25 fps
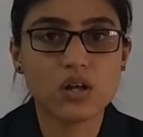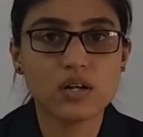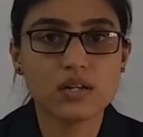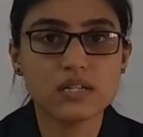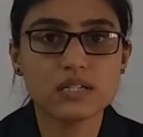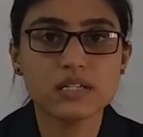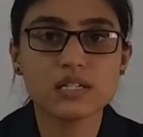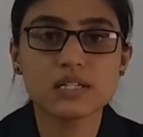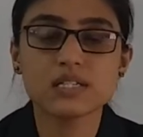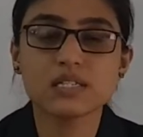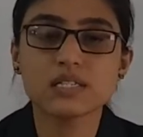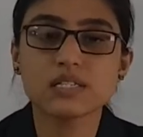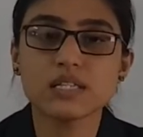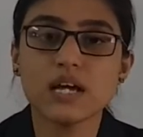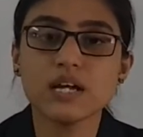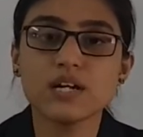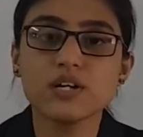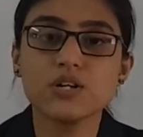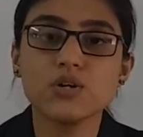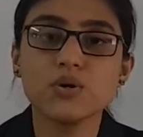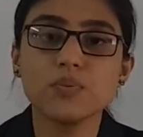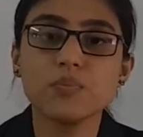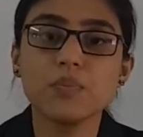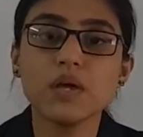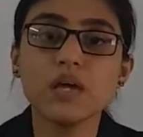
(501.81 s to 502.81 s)
it is
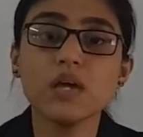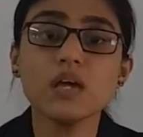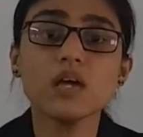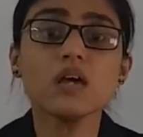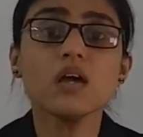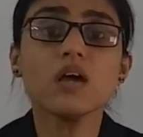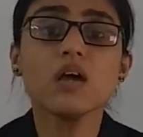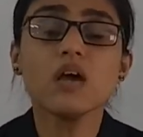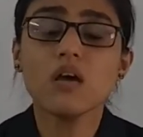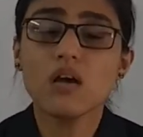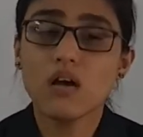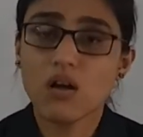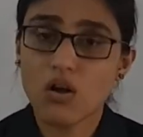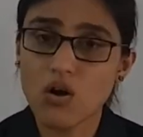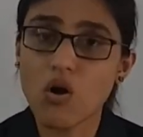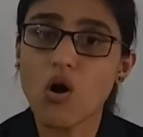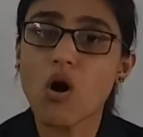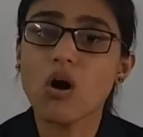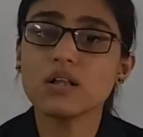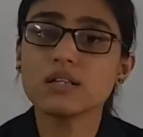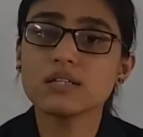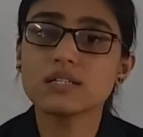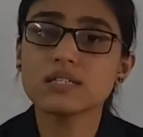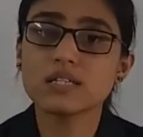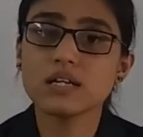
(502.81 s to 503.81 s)
said to be
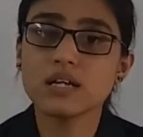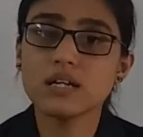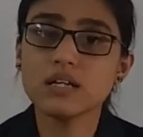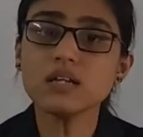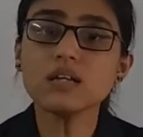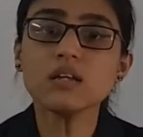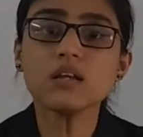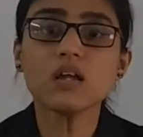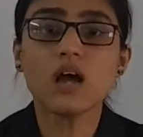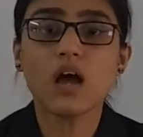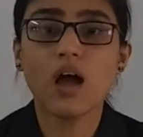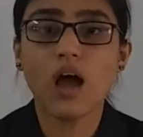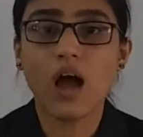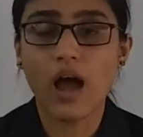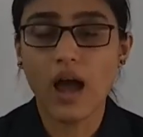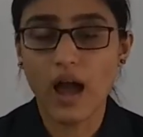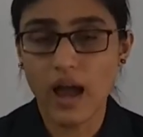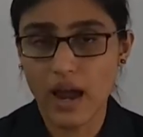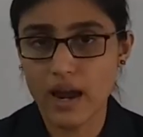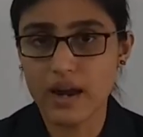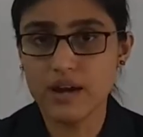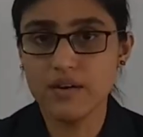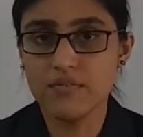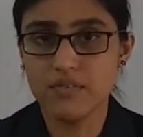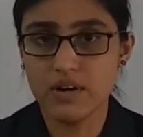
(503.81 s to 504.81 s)
calls in
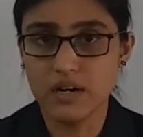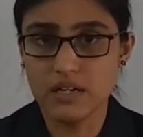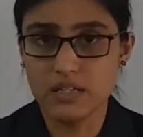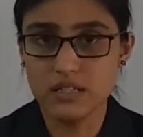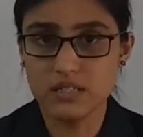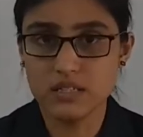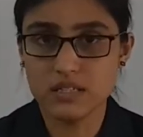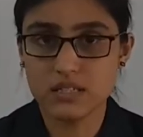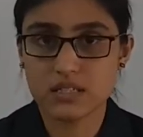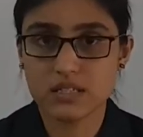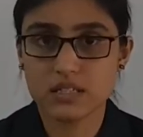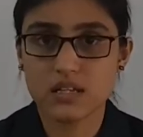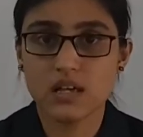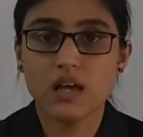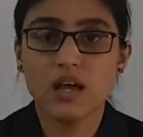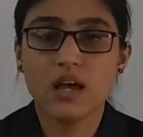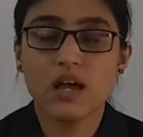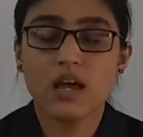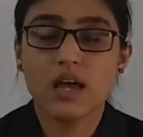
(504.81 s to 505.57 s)
advance.